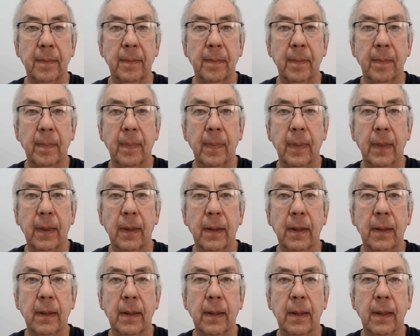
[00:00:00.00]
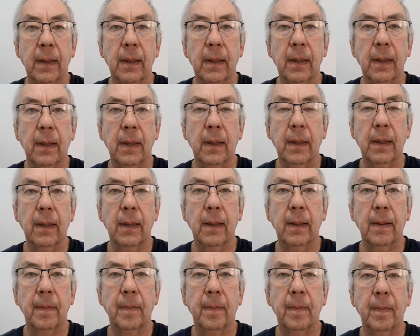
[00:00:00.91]

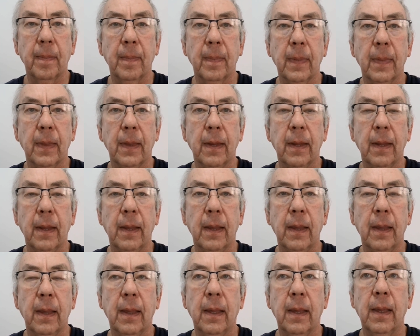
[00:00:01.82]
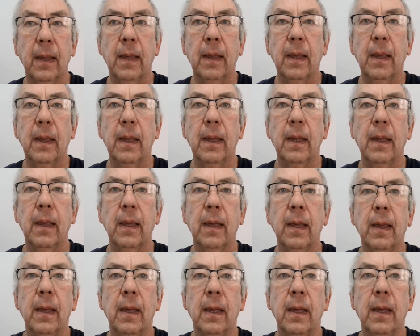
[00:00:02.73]

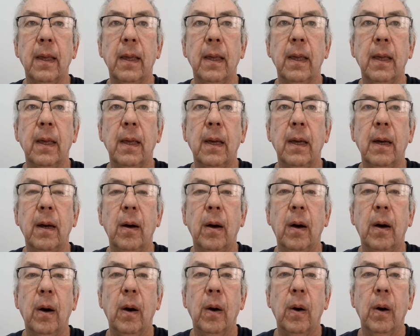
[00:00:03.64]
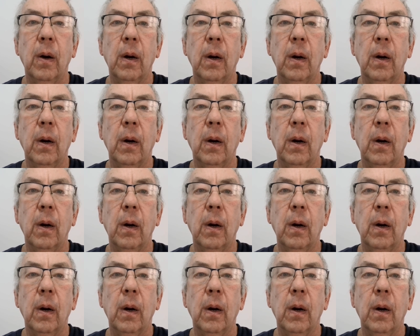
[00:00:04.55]
(no one is talking)